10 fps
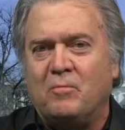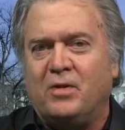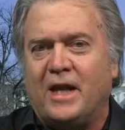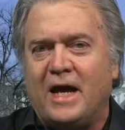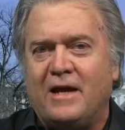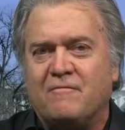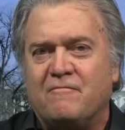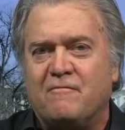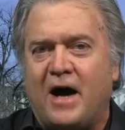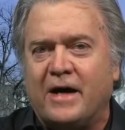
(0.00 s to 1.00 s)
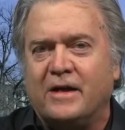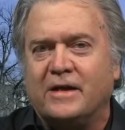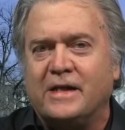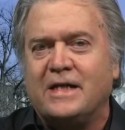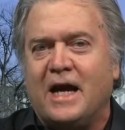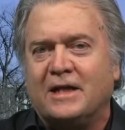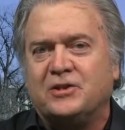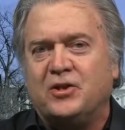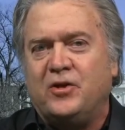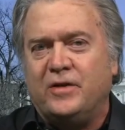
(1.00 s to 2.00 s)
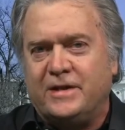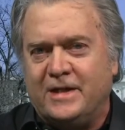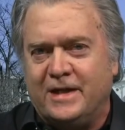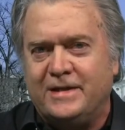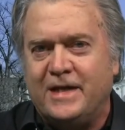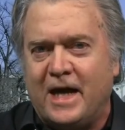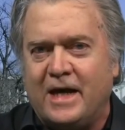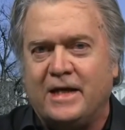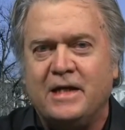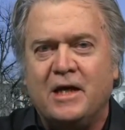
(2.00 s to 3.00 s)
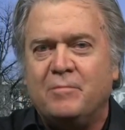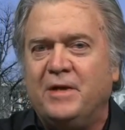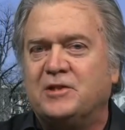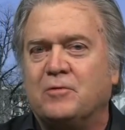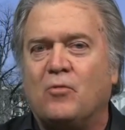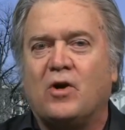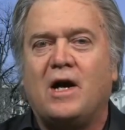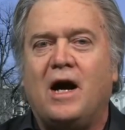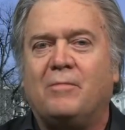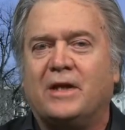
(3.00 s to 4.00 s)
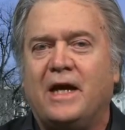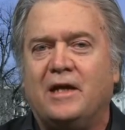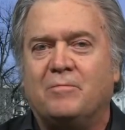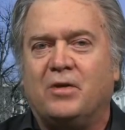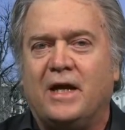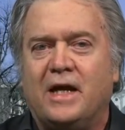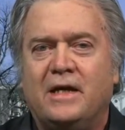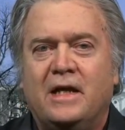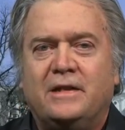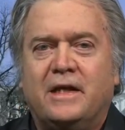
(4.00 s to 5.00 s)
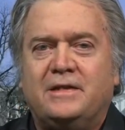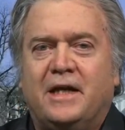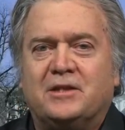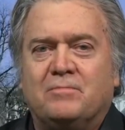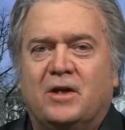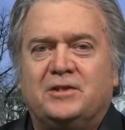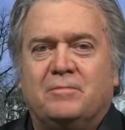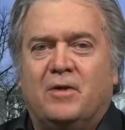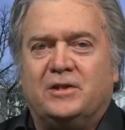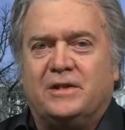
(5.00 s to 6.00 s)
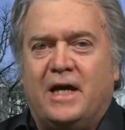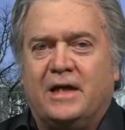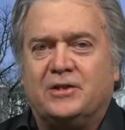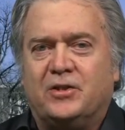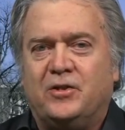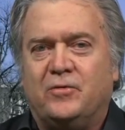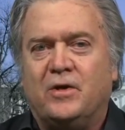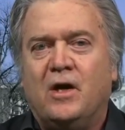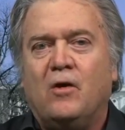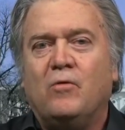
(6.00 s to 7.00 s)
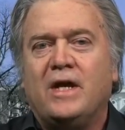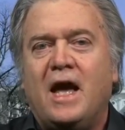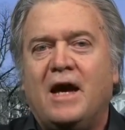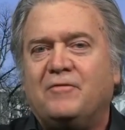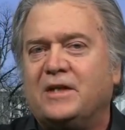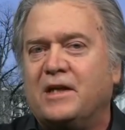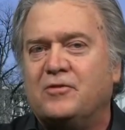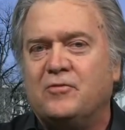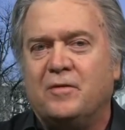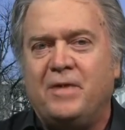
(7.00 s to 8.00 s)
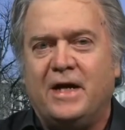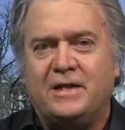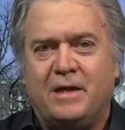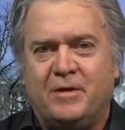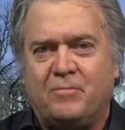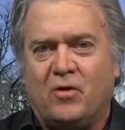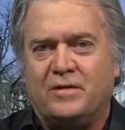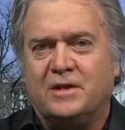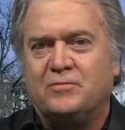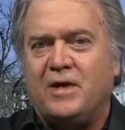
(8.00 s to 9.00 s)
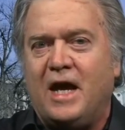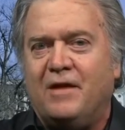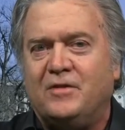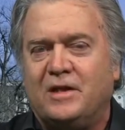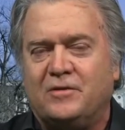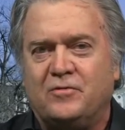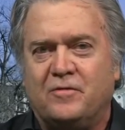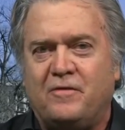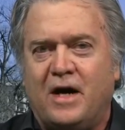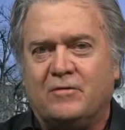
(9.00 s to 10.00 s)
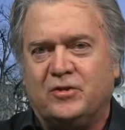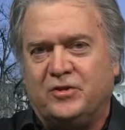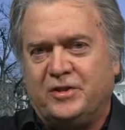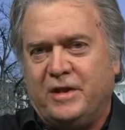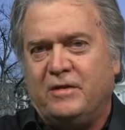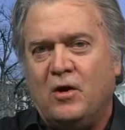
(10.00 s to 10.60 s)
plan violently executed today beats a more complicated plan that takes months and months to execute. We have to get through the pandemic part of this. We have to get through the virus. You see